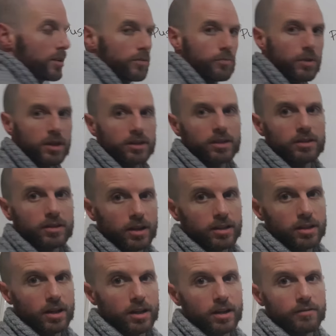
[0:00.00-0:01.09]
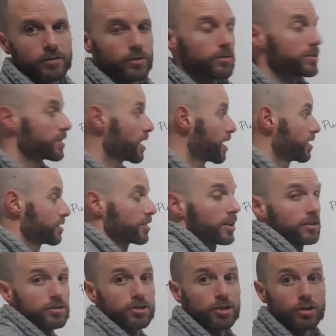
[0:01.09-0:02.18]
Meaning that if it was 8, you
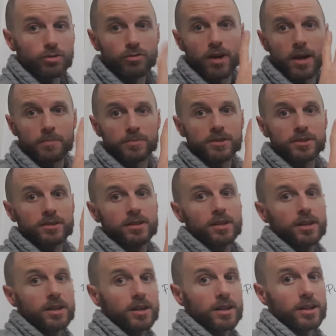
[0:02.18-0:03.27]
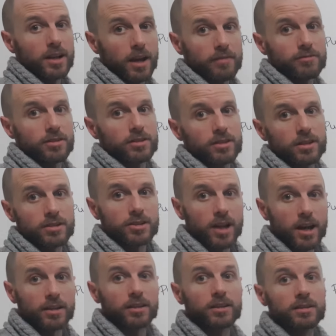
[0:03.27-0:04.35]
had 2 reps left in the
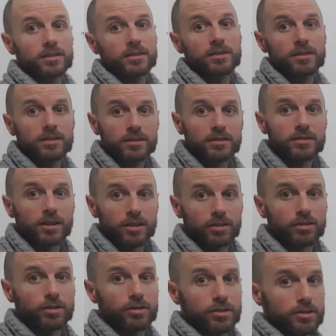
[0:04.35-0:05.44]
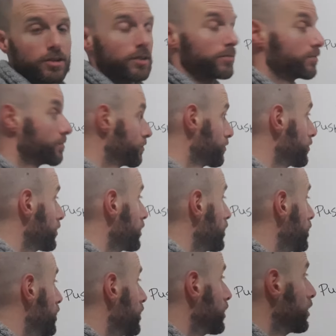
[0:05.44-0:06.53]
tank that you could have done.
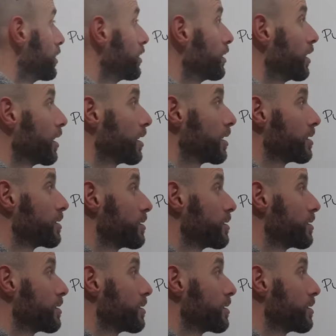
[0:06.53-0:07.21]
Yeah.